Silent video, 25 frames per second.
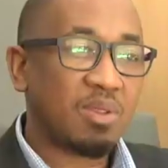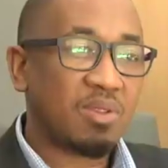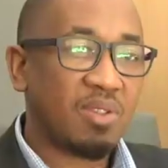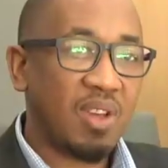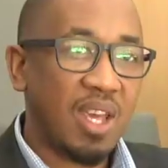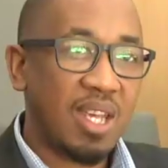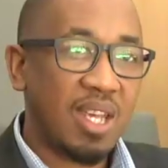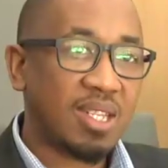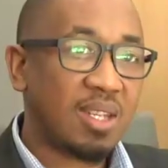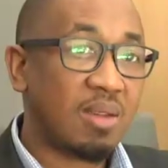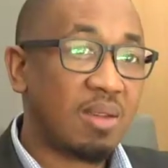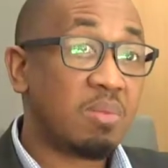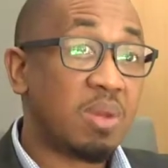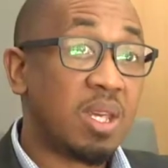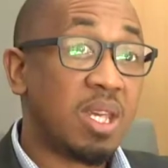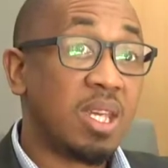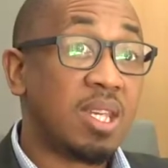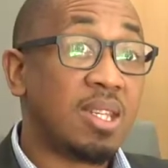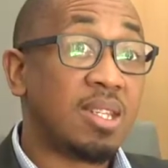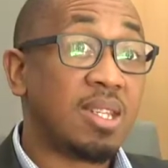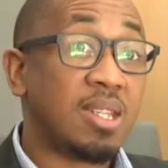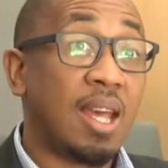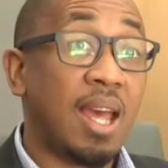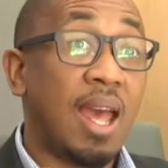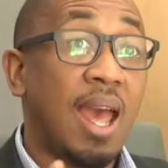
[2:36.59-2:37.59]
of
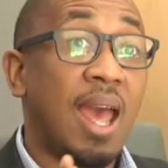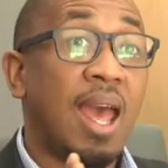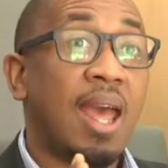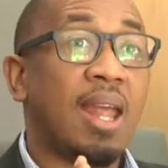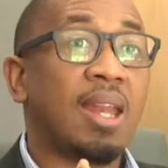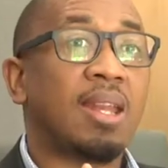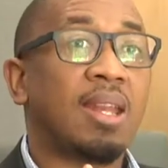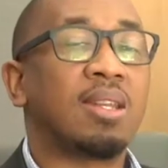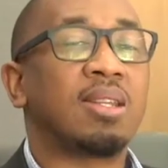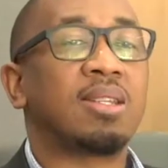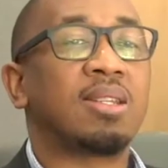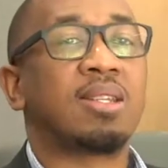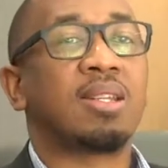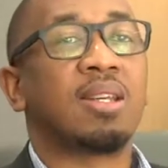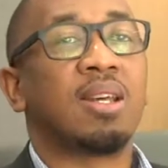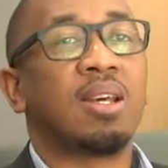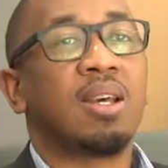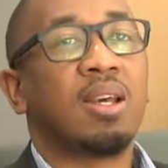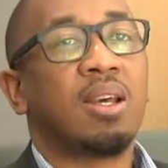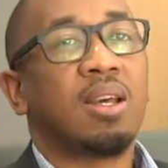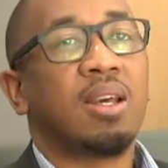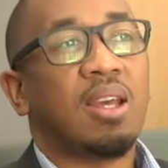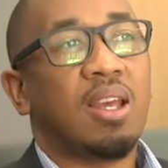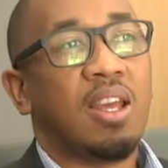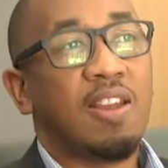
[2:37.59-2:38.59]
SMEs and
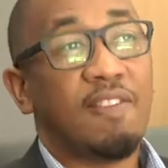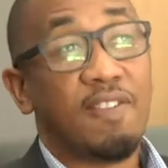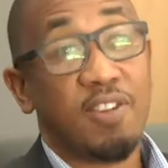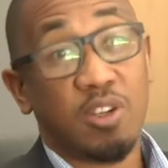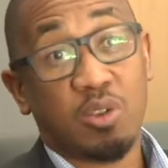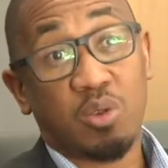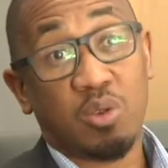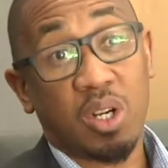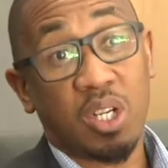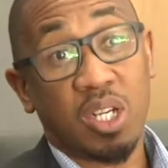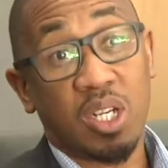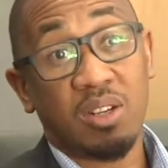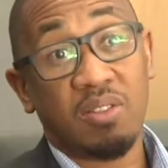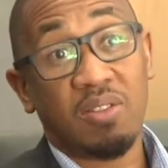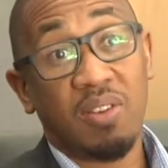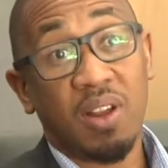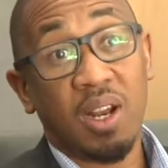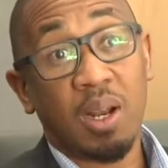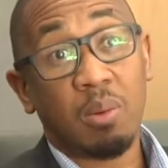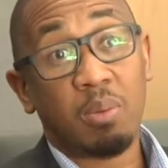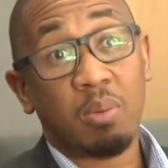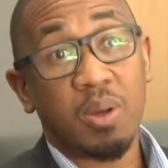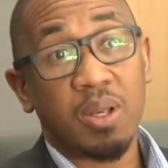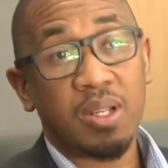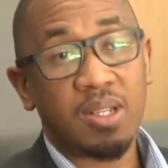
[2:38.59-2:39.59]
infrastructure
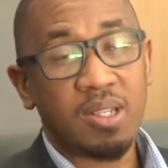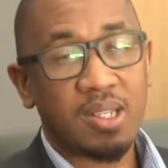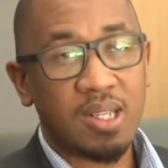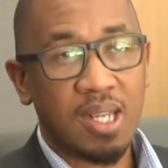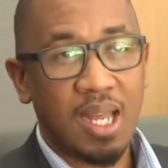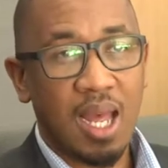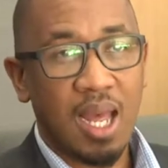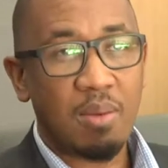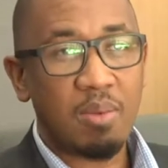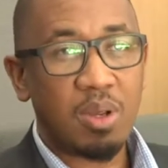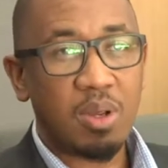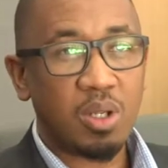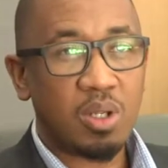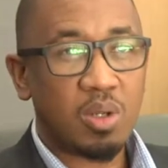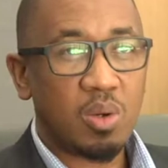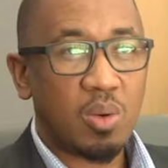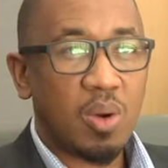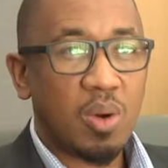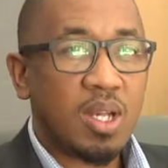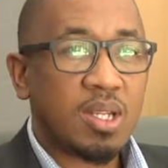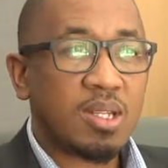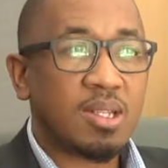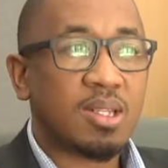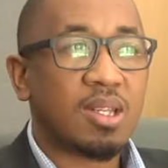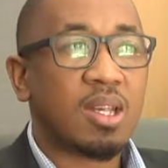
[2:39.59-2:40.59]
developers coming to
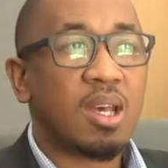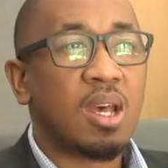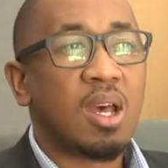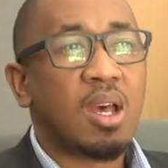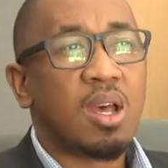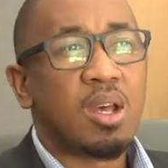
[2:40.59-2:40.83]
us.